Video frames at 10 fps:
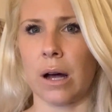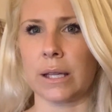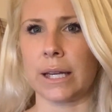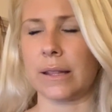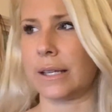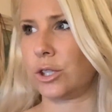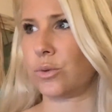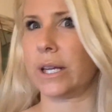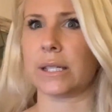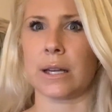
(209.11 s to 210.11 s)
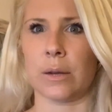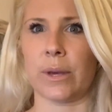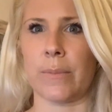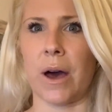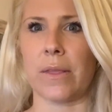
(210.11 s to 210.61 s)
Ali, this tweet is going to
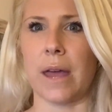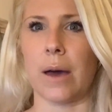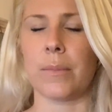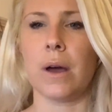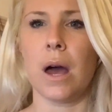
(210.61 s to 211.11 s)
be about them.